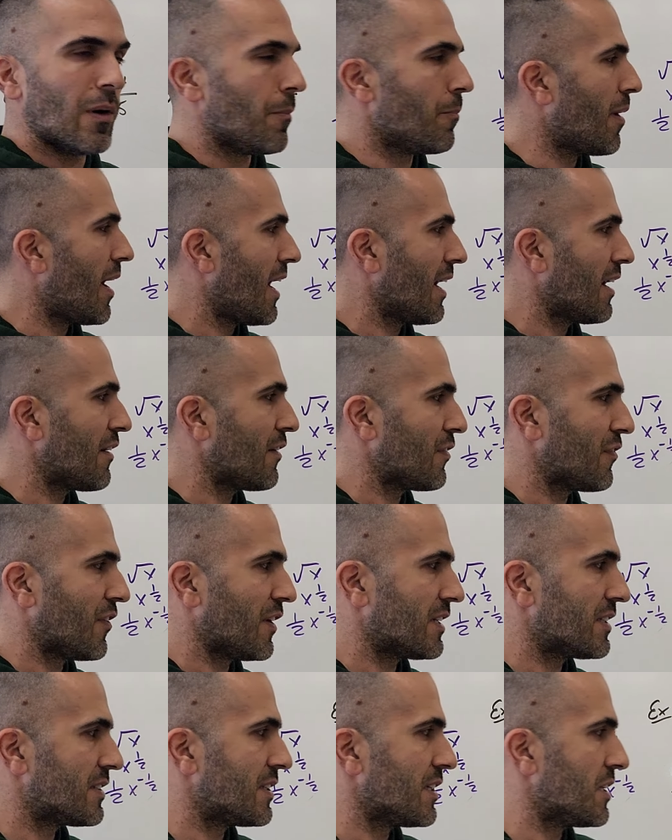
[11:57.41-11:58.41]
went back and
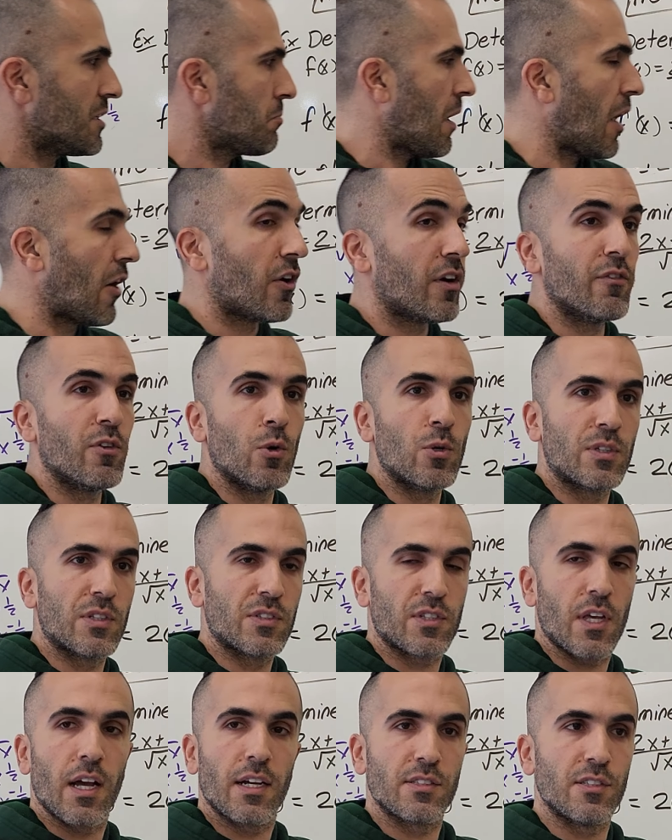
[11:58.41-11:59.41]
fixed it. I don't even know what
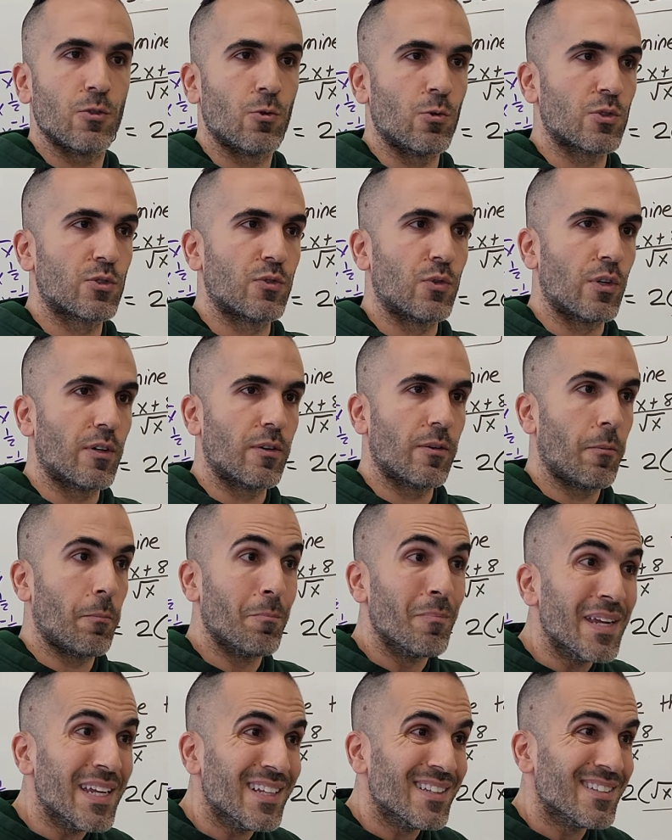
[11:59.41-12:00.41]
this x equals 4
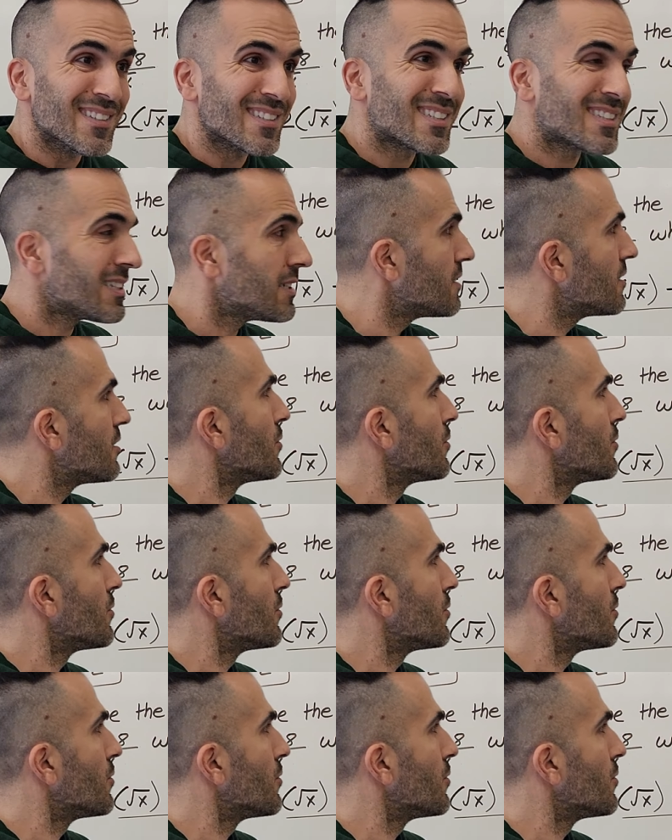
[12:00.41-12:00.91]
means.